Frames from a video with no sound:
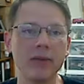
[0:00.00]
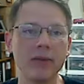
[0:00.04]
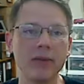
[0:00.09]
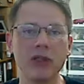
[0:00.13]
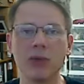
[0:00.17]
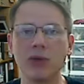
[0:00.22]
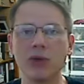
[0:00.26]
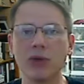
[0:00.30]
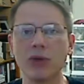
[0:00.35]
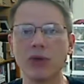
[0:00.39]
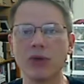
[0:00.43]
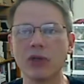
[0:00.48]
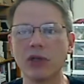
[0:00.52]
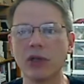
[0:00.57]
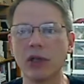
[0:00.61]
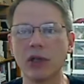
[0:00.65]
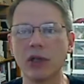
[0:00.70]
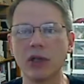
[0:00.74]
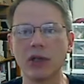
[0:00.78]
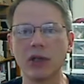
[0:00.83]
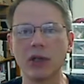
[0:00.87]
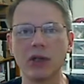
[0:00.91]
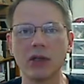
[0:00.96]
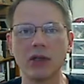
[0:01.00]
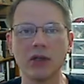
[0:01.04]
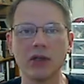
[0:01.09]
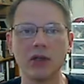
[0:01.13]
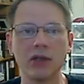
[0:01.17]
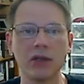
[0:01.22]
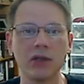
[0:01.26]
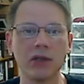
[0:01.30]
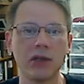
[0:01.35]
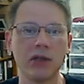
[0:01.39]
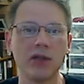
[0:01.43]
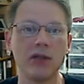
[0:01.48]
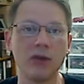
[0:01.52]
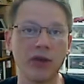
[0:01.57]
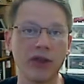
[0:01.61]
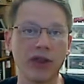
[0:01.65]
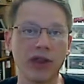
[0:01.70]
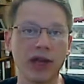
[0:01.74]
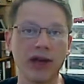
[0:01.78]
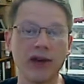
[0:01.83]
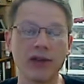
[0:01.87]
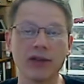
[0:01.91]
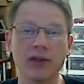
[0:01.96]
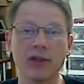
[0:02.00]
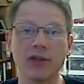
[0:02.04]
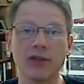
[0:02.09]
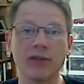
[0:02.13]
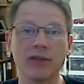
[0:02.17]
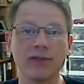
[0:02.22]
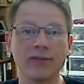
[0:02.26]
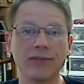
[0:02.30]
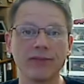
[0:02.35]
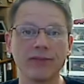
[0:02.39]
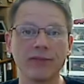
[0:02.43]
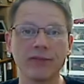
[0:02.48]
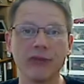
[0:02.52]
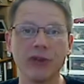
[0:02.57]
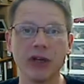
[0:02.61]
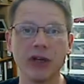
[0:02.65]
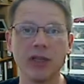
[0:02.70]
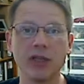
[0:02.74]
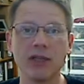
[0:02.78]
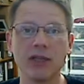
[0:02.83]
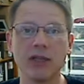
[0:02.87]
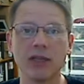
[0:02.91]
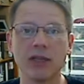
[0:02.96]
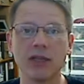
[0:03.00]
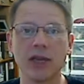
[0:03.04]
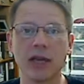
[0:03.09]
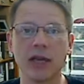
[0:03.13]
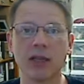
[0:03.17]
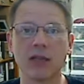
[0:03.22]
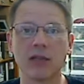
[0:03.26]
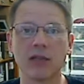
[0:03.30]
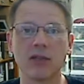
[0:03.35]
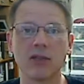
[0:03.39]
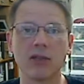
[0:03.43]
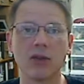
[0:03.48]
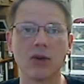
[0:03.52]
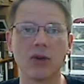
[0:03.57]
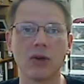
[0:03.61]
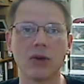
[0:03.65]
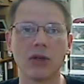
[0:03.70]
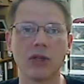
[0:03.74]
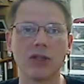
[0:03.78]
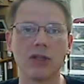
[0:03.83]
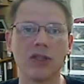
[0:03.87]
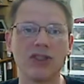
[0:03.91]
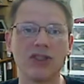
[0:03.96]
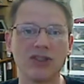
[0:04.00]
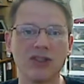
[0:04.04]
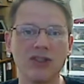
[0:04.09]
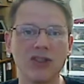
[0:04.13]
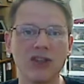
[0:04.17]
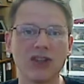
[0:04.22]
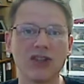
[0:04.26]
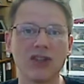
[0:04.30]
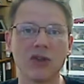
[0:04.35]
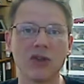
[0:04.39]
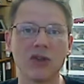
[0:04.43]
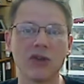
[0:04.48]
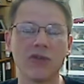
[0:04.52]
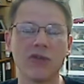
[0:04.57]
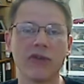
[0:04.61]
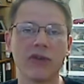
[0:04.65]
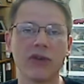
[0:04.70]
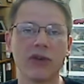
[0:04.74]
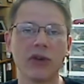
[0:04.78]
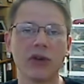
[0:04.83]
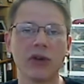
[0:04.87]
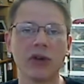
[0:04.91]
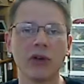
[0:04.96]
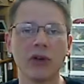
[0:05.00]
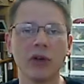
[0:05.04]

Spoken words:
The chips we're using can do 1,000 reads a second, so it's just over